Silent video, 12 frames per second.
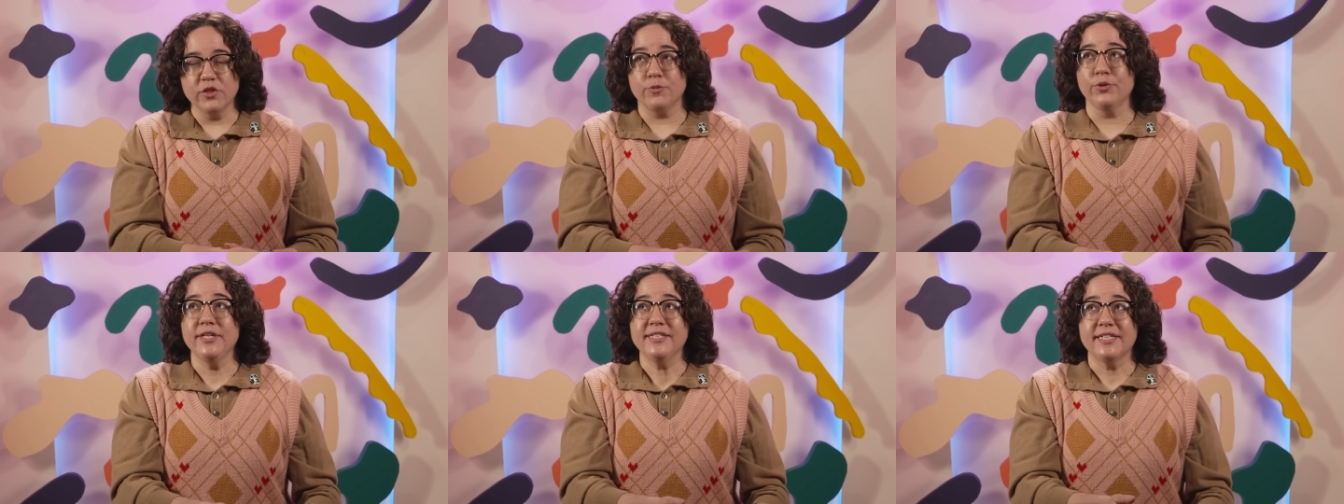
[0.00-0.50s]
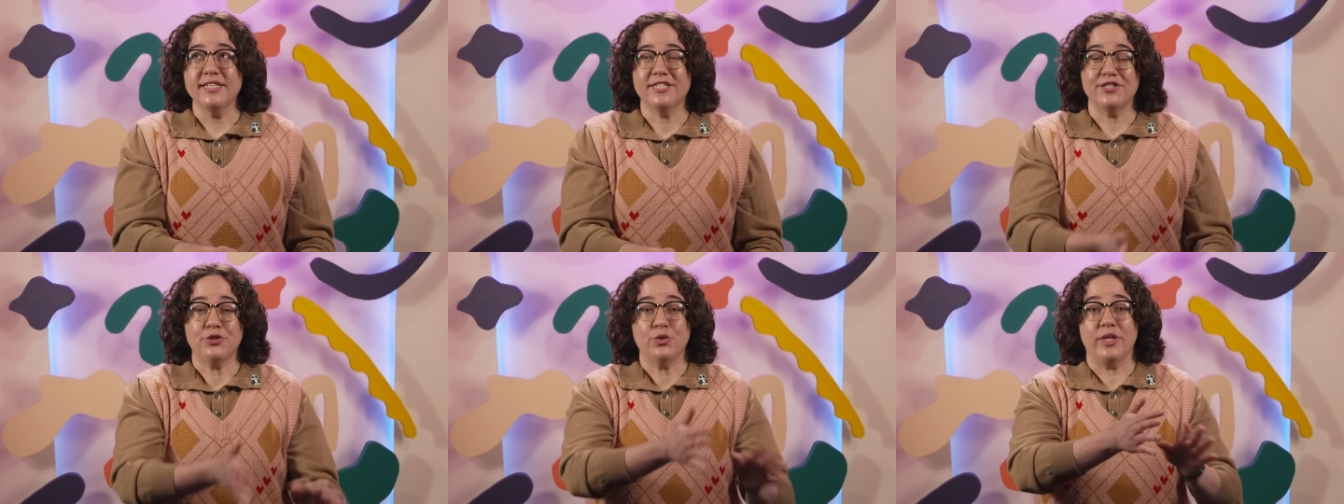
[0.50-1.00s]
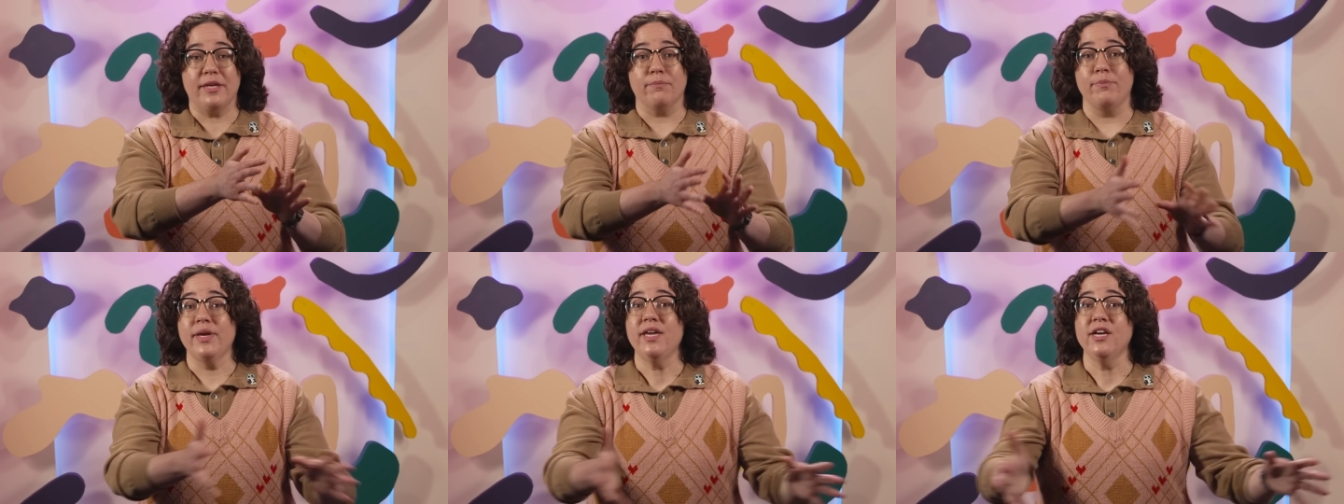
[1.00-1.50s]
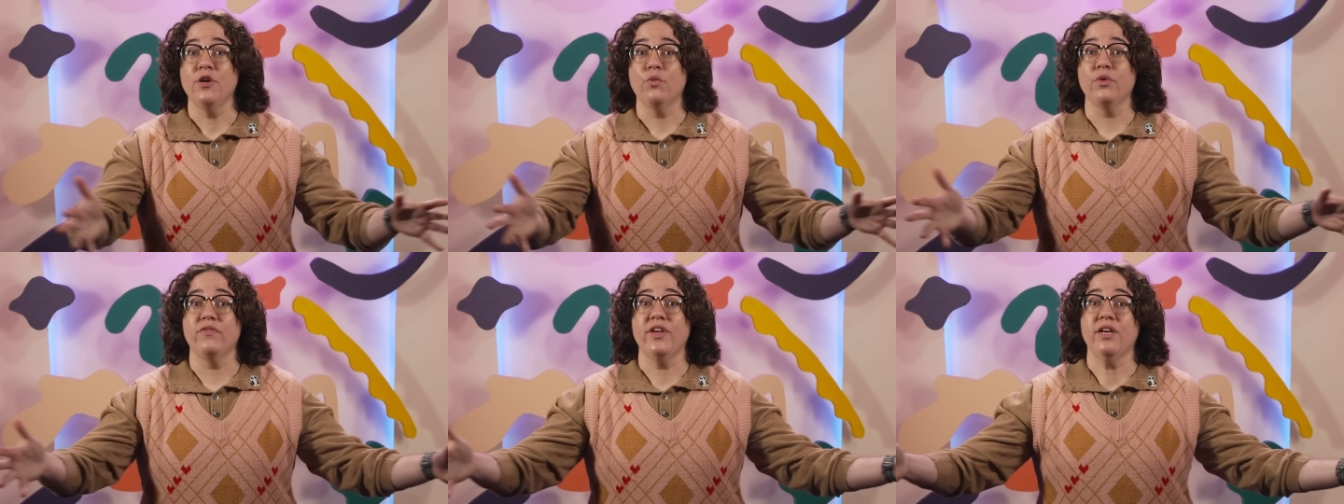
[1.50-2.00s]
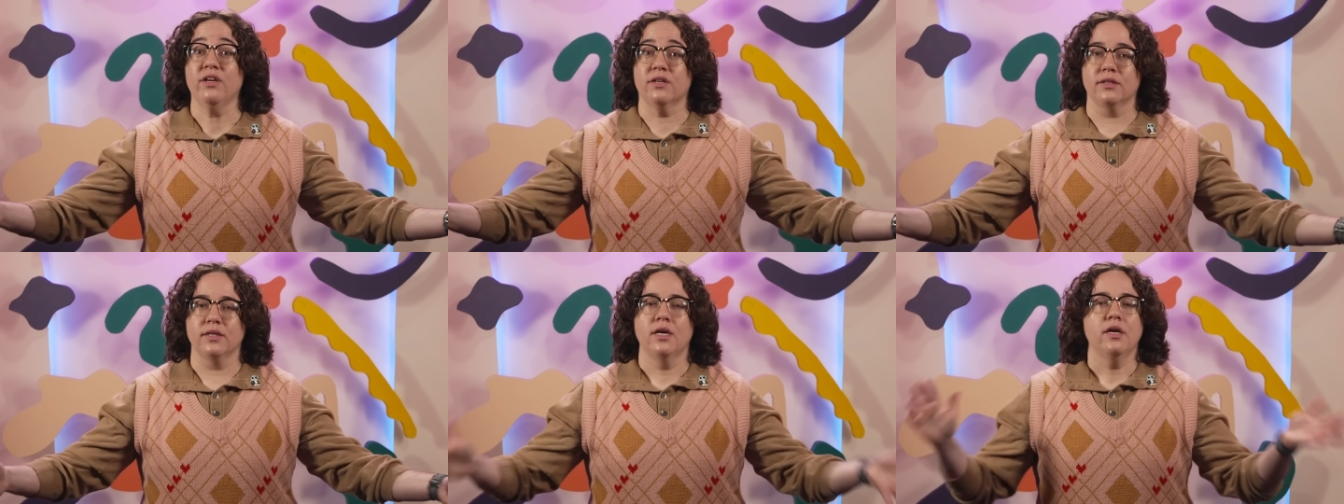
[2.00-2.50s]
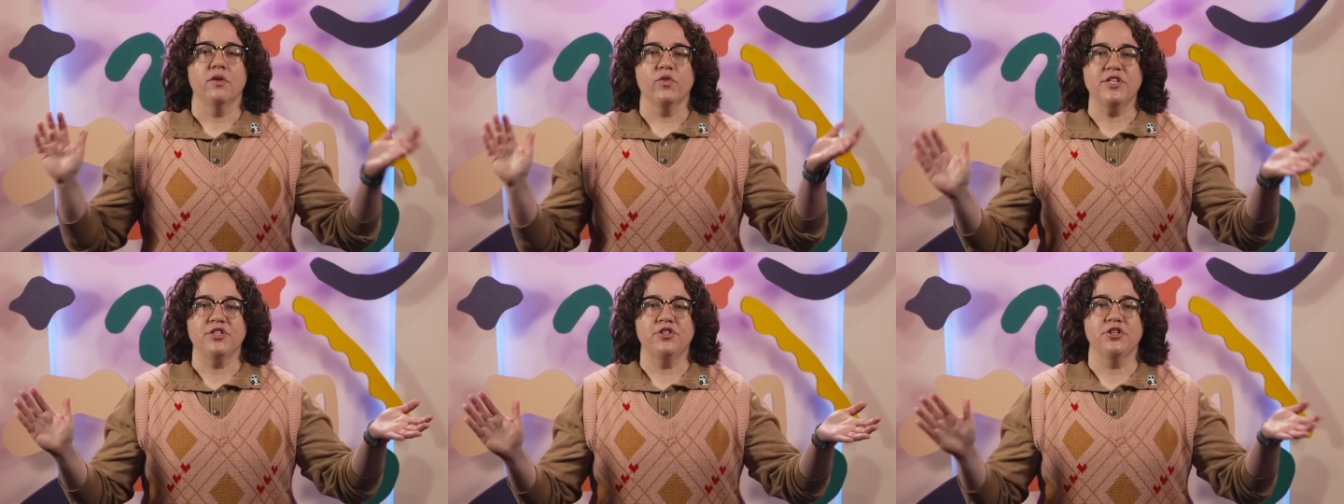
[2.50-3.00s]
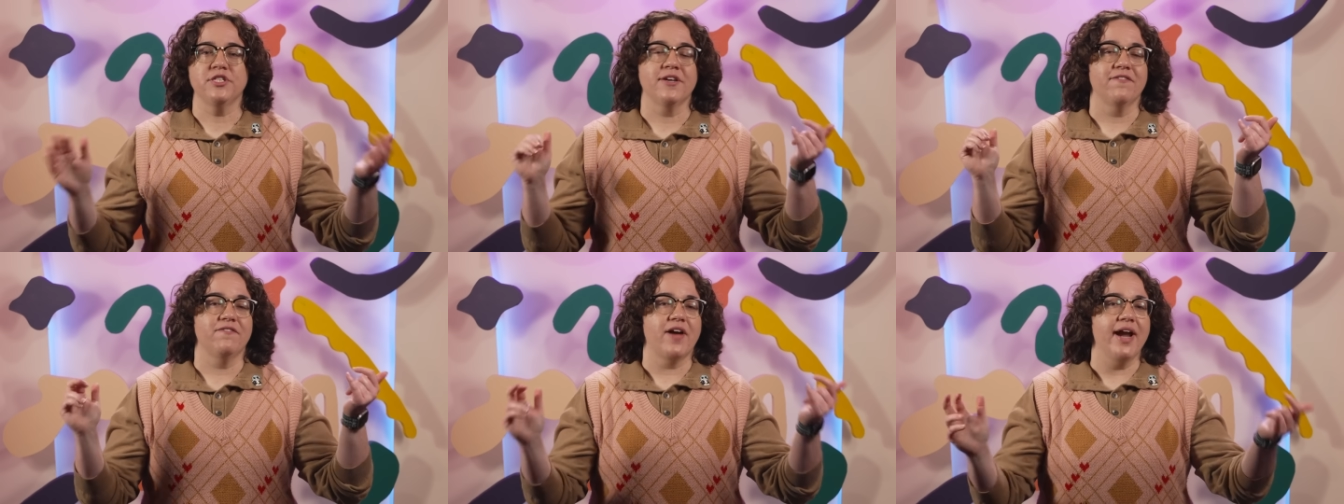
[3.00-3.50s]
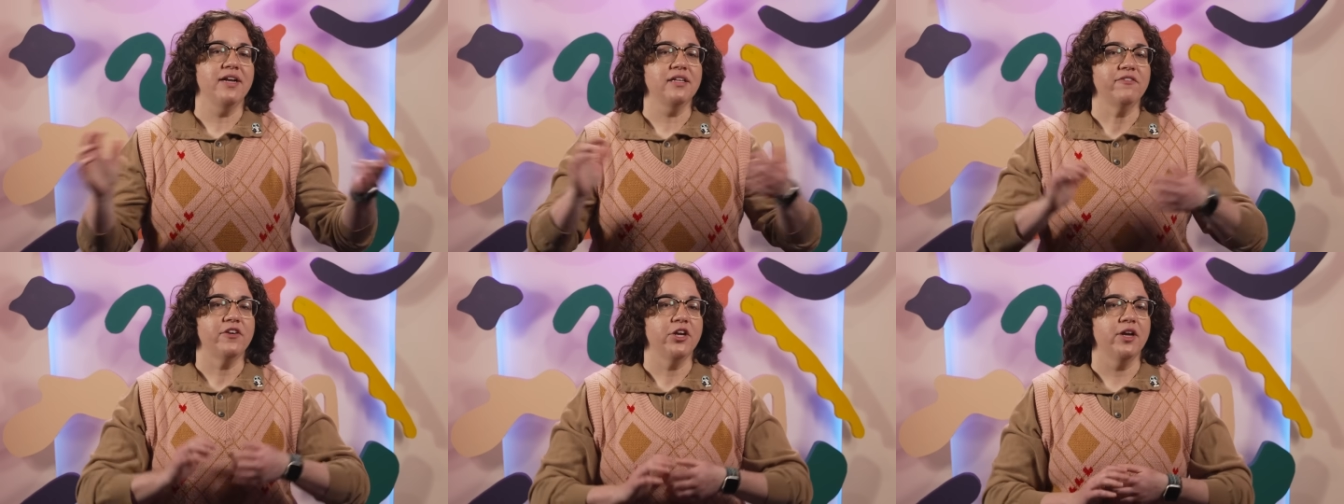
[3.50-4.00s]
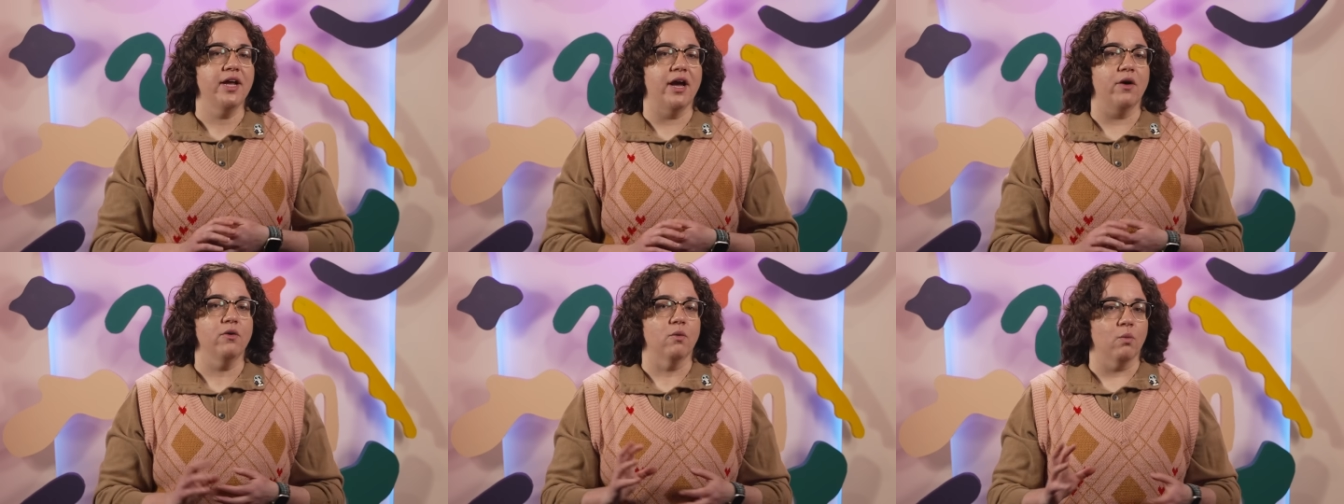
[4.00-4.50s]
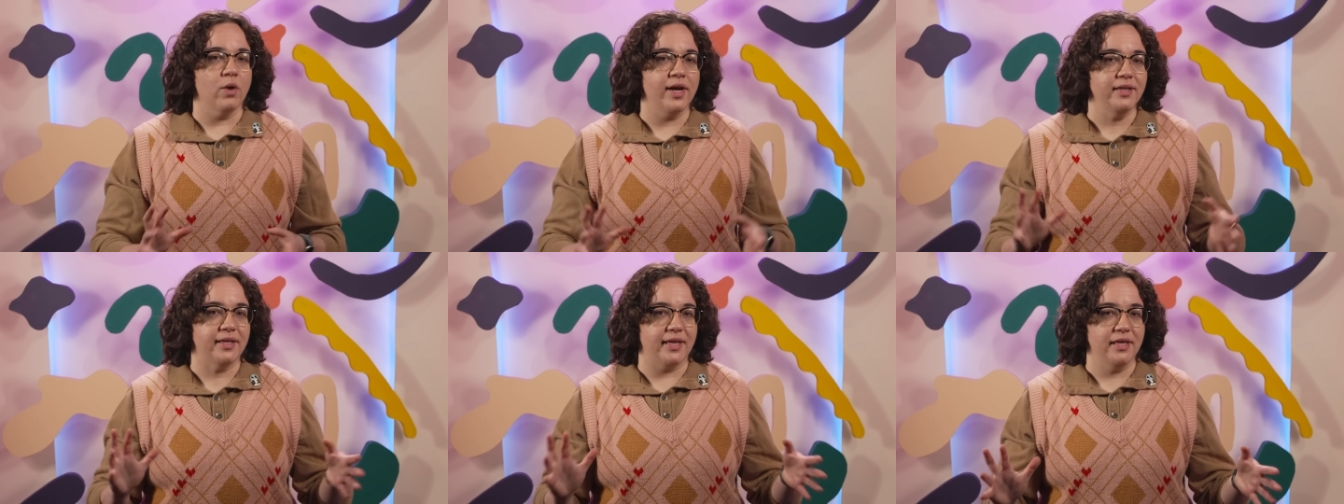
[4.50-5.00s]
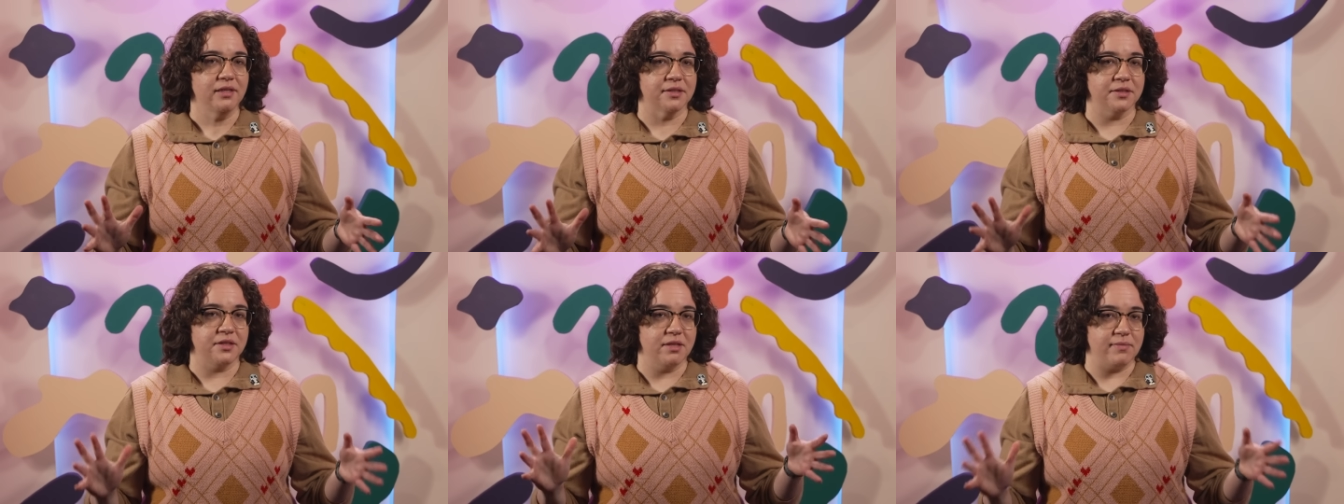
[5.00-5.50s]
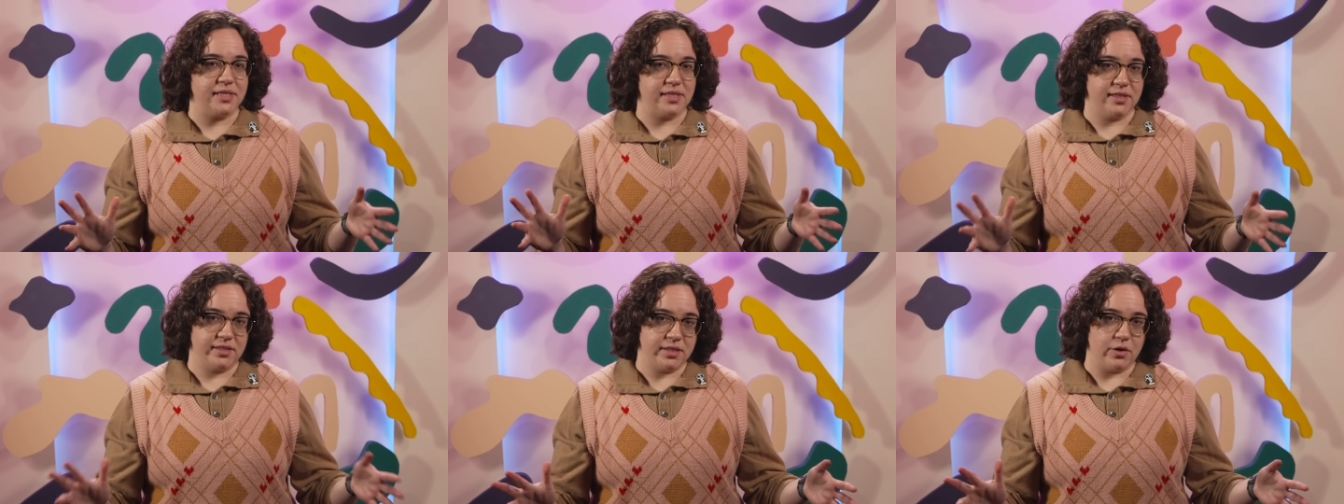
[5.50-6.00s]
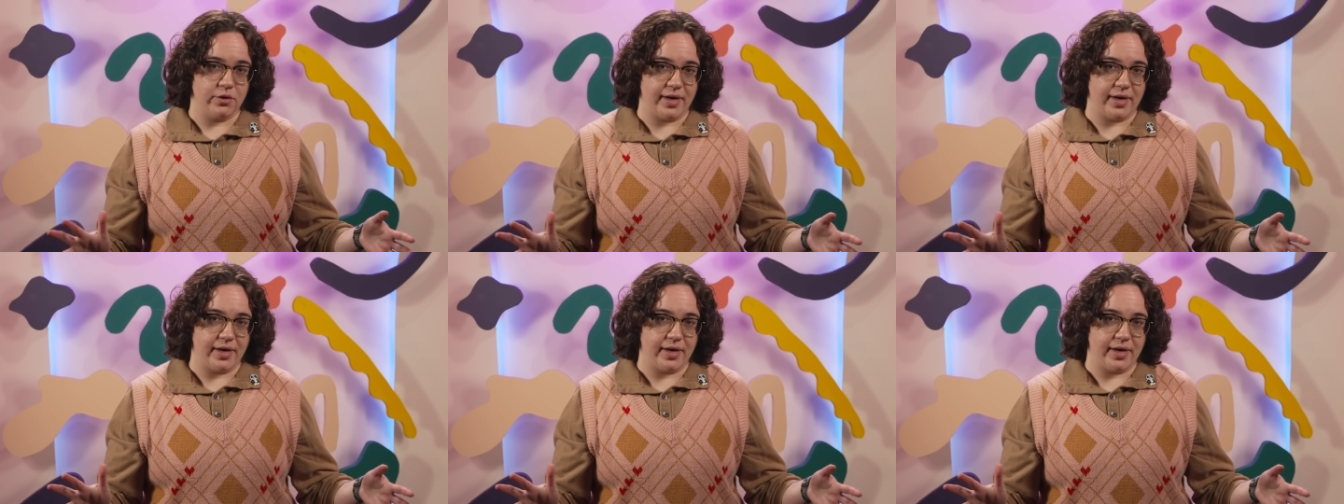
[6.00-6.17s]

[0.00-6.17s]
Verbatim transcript: Which brings us to the big reveal. Researchers finally figured out what killed the missing snow